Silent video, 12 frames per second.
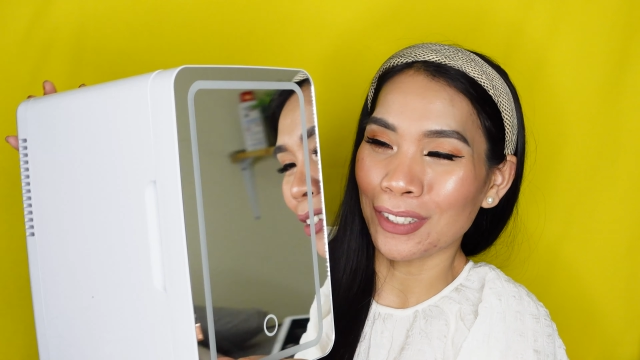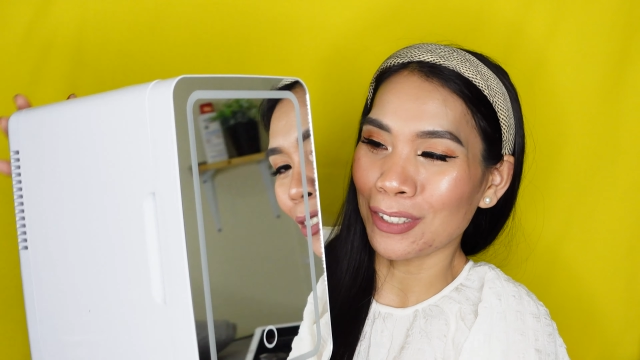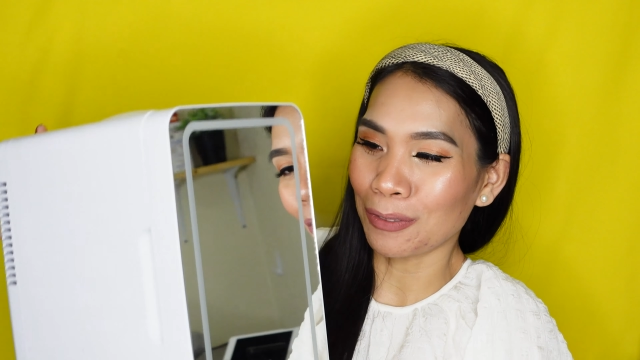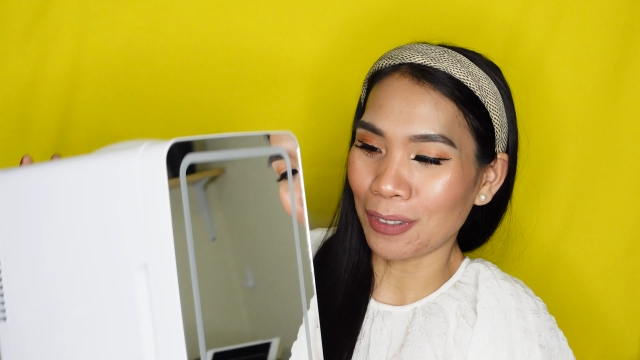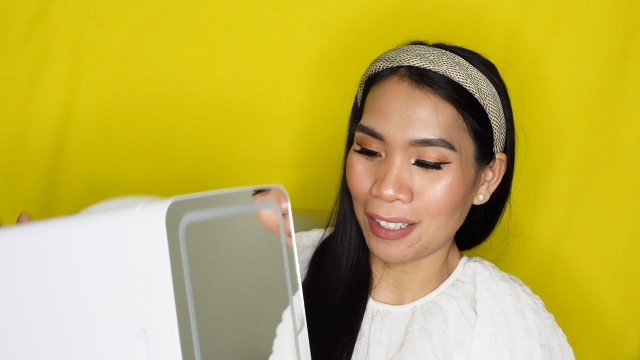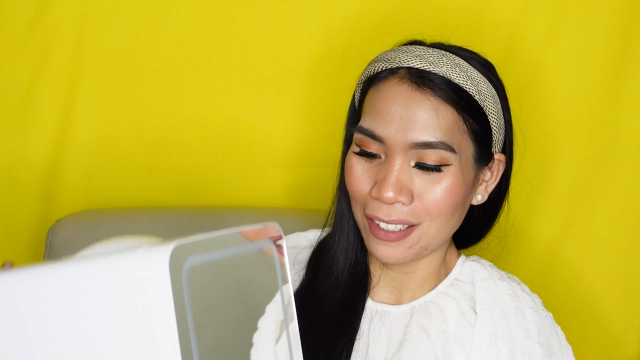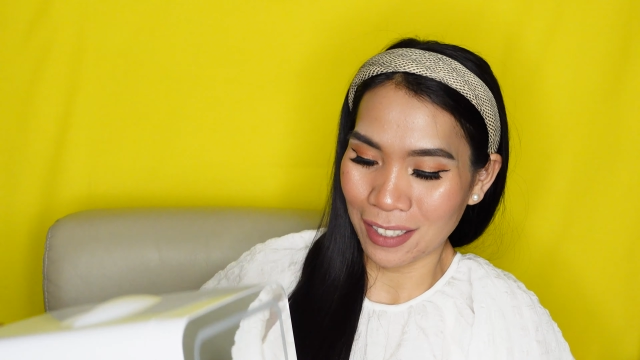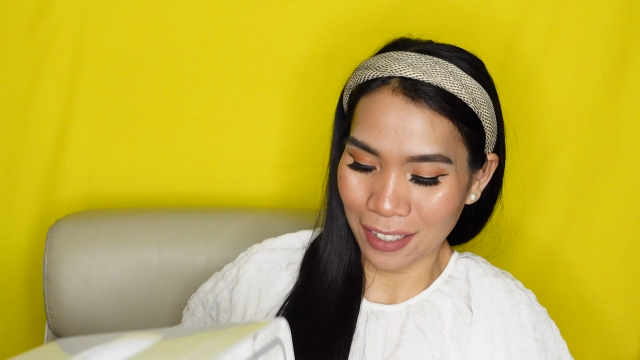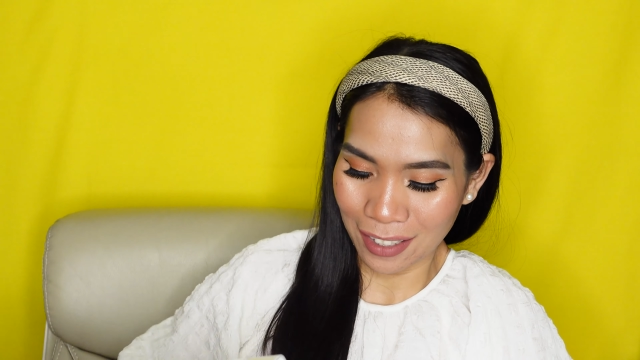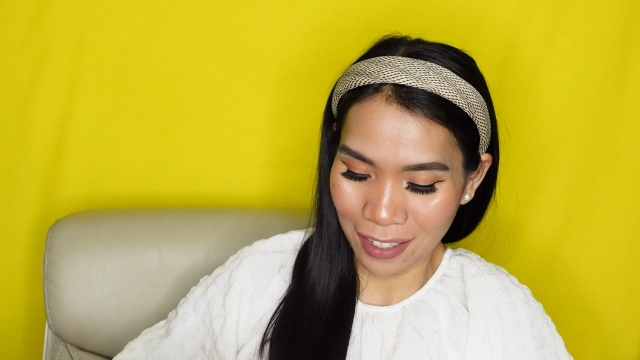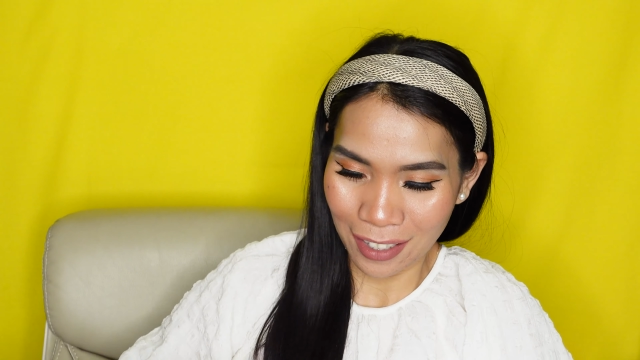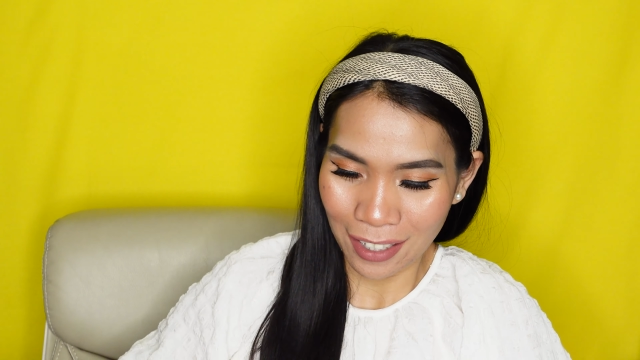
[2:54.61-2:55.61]
this one.
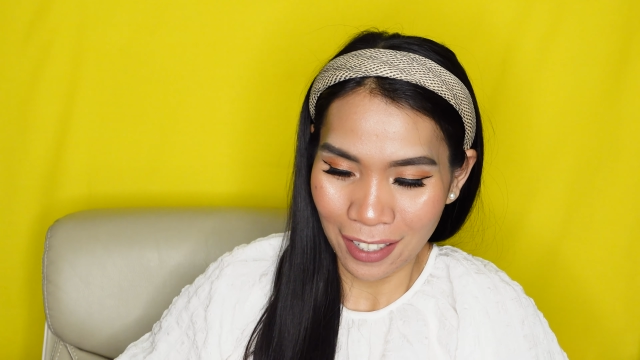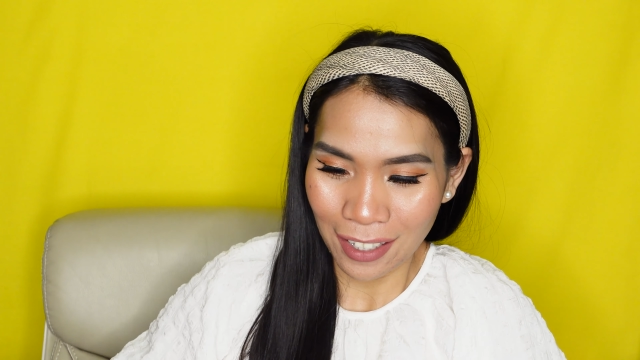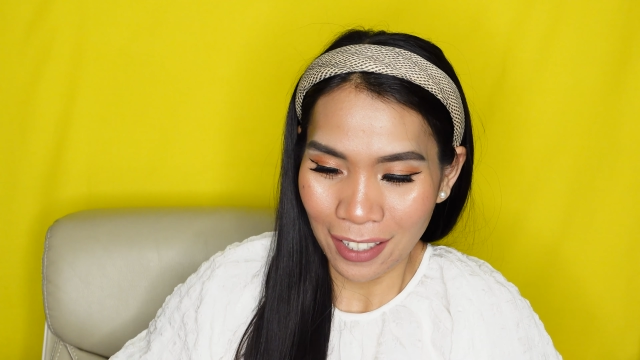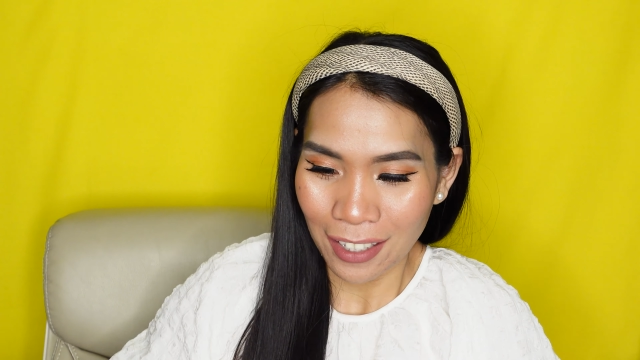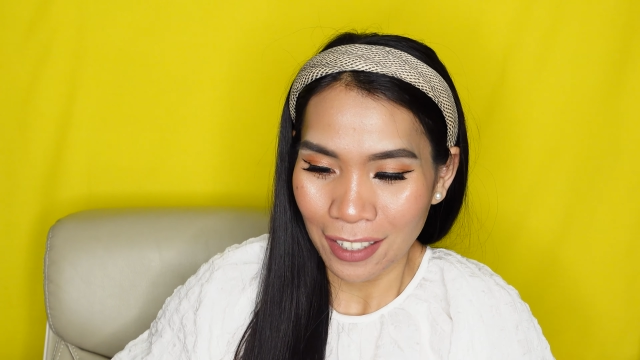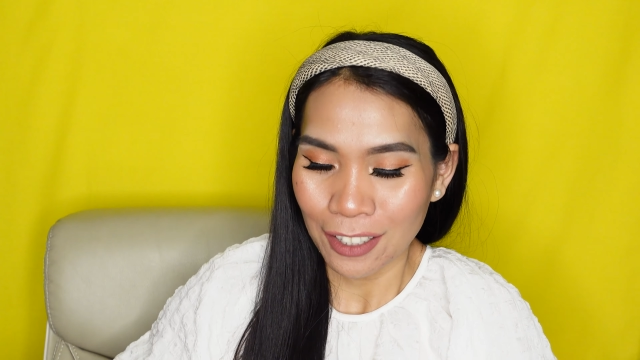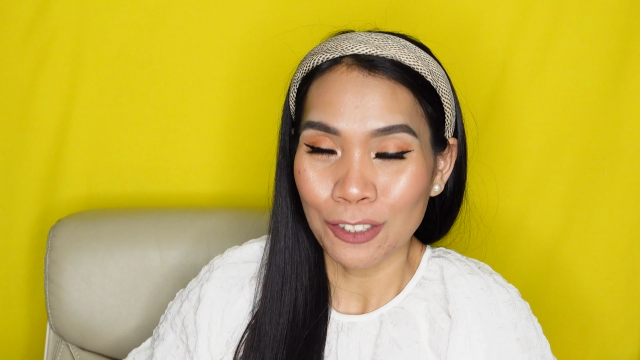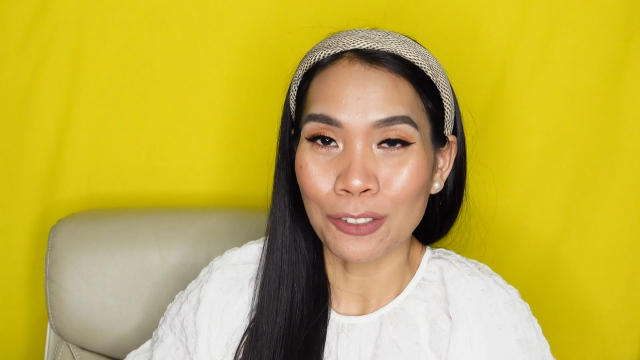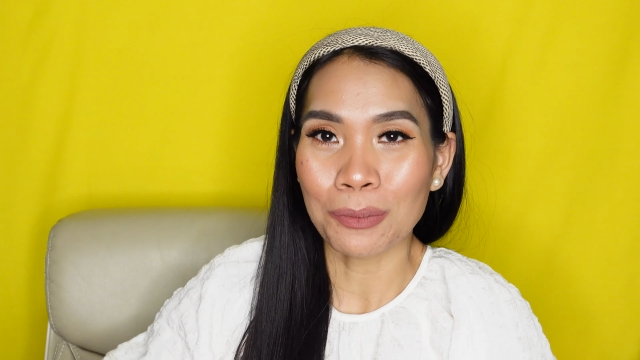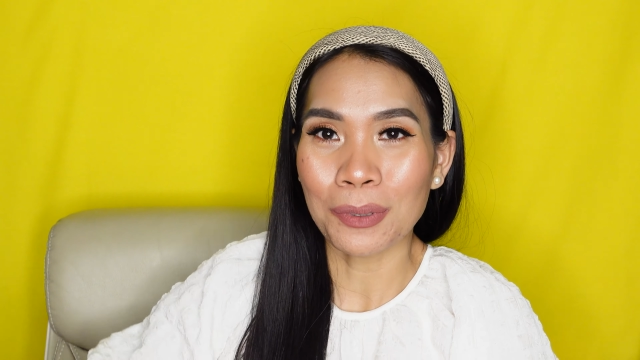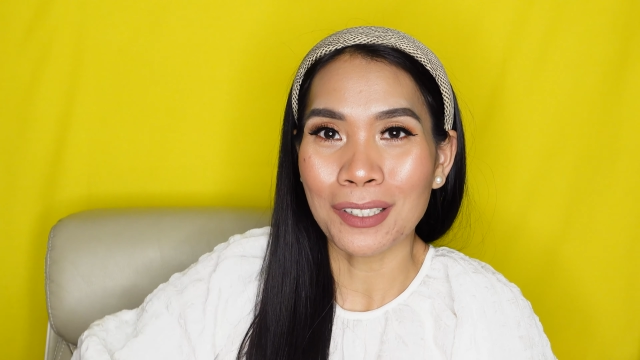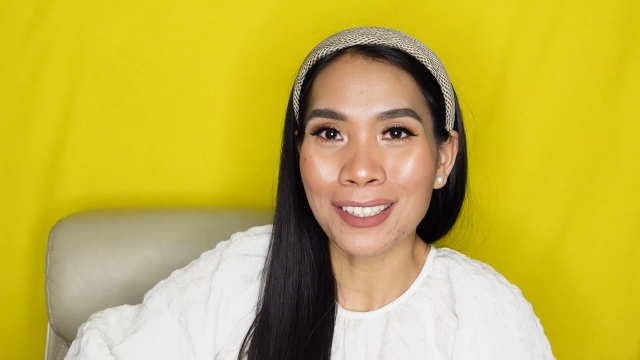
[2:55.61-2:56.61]

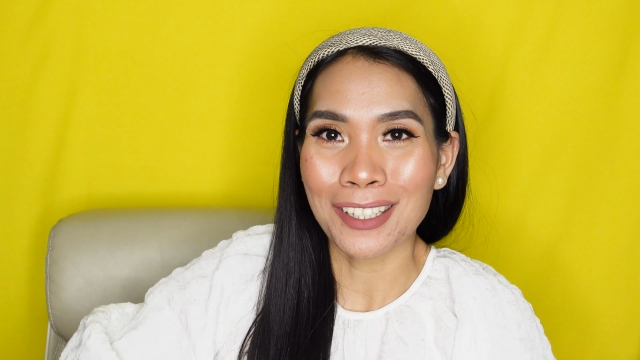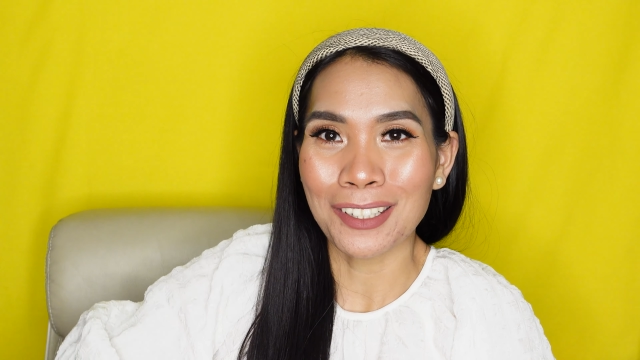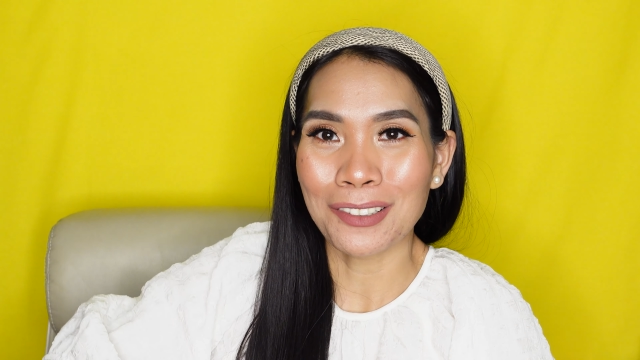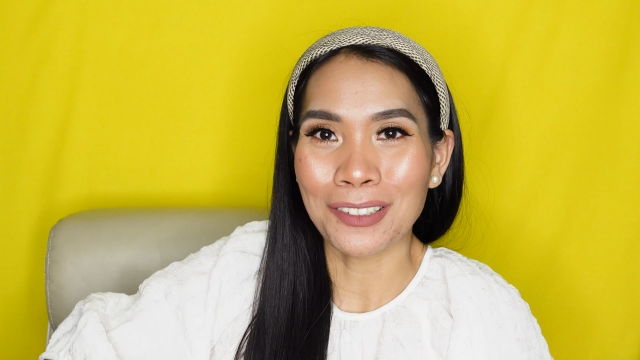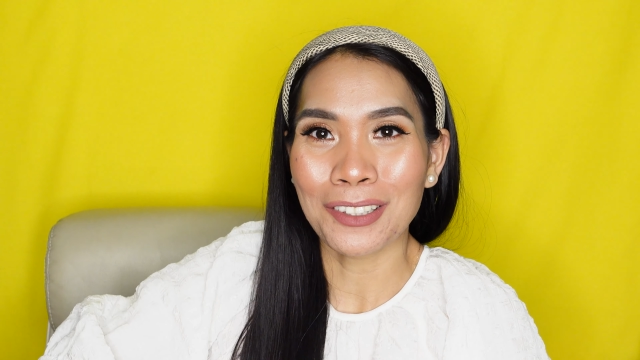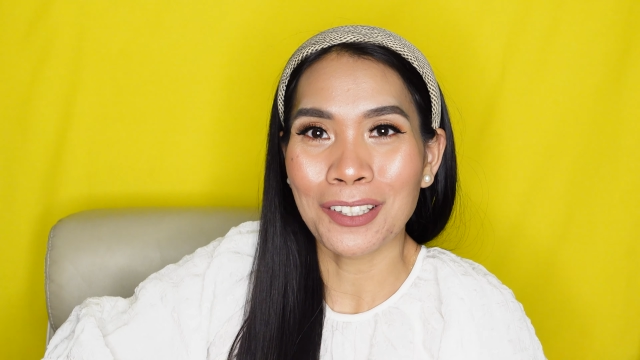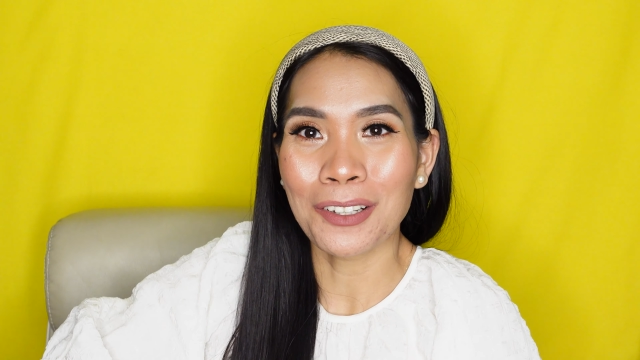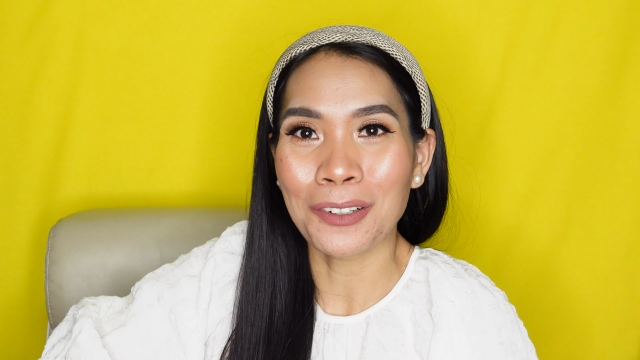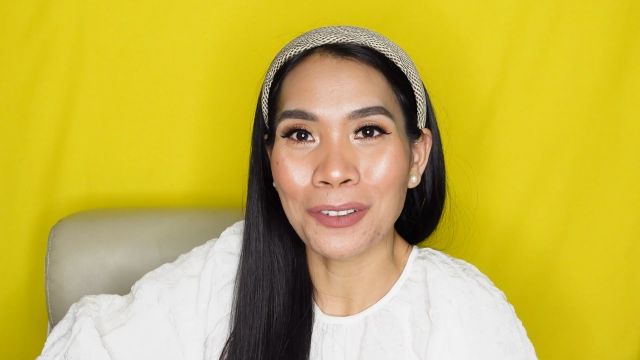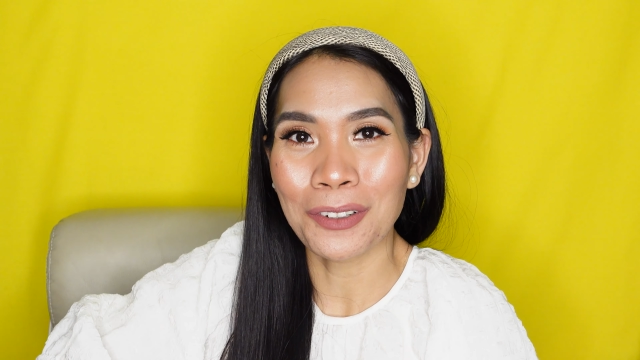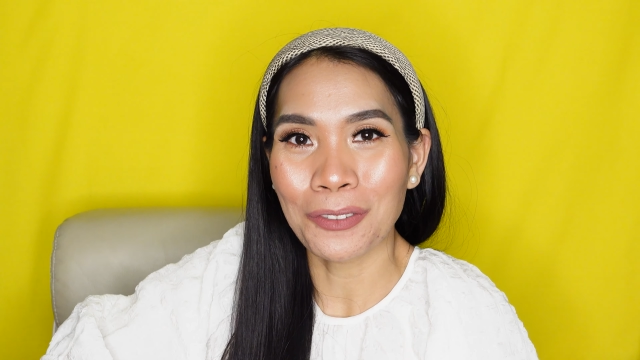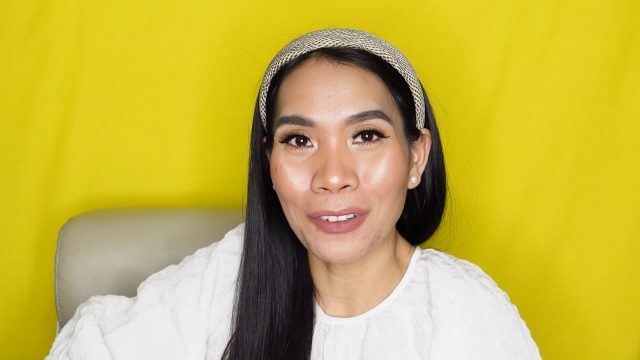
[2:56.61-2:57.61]
Super cute
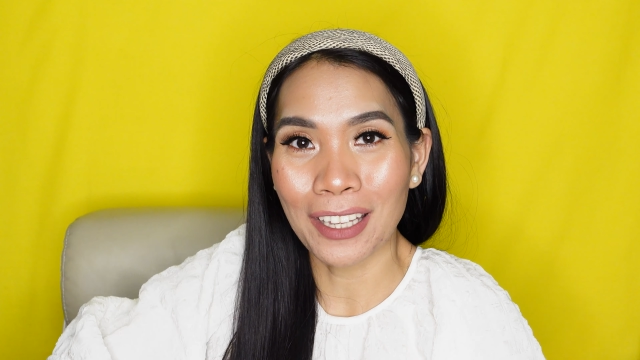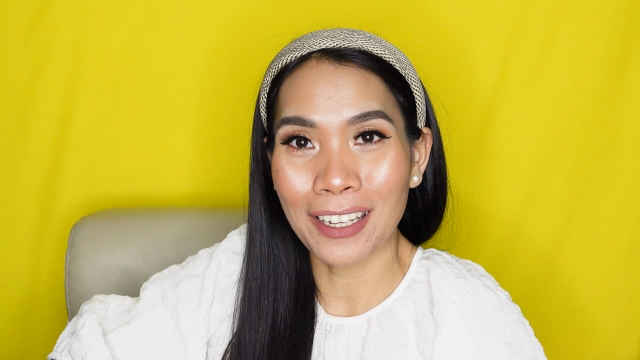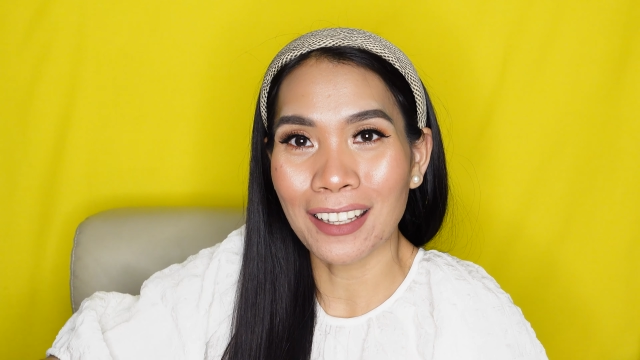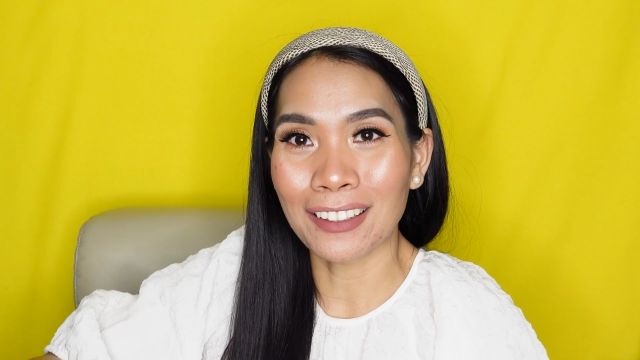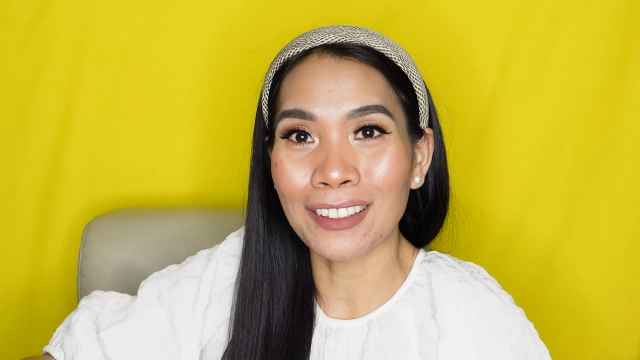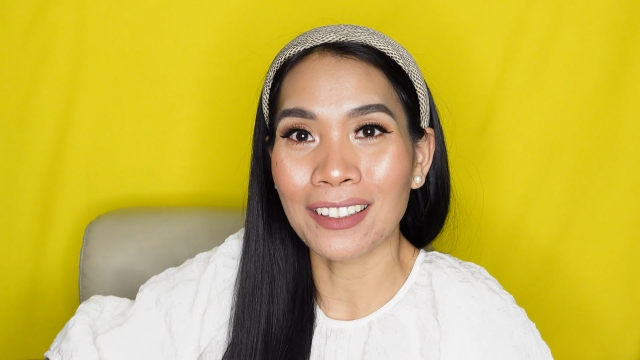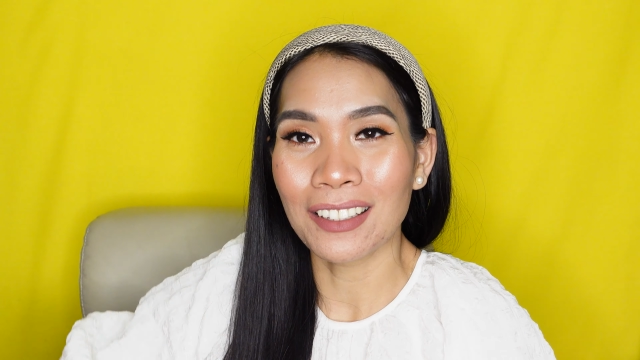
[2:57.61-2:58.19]
with a